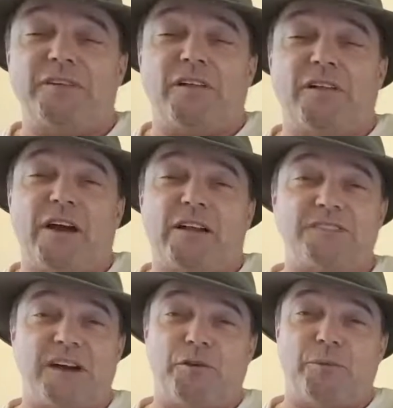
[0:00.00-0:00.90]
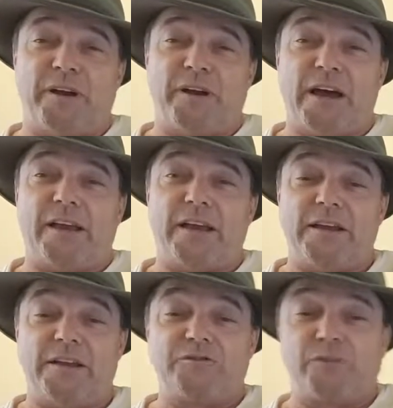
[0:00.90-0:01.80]
lot of the scuttlebutt I
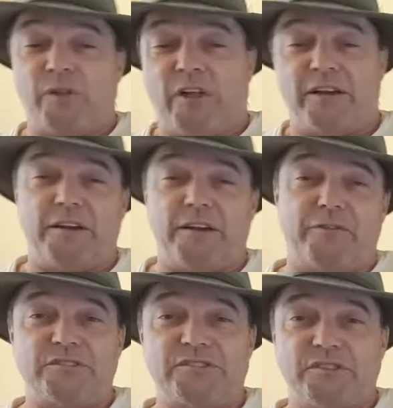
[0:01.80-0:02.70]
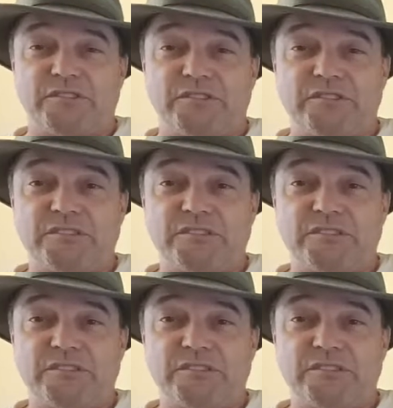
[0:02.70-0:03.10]
get is from a lot of different sources.